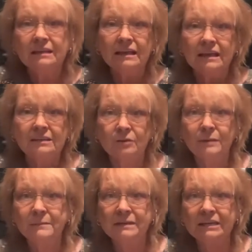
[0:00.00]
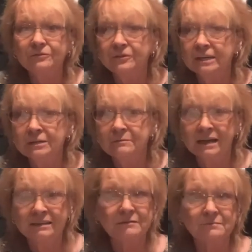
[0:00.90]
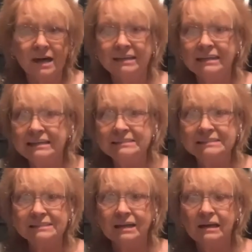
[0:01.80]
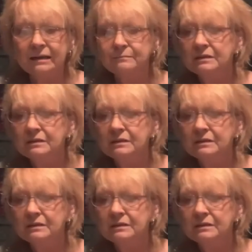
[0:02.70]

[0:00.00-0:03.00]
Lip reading: there might be a friend of mine that might need some.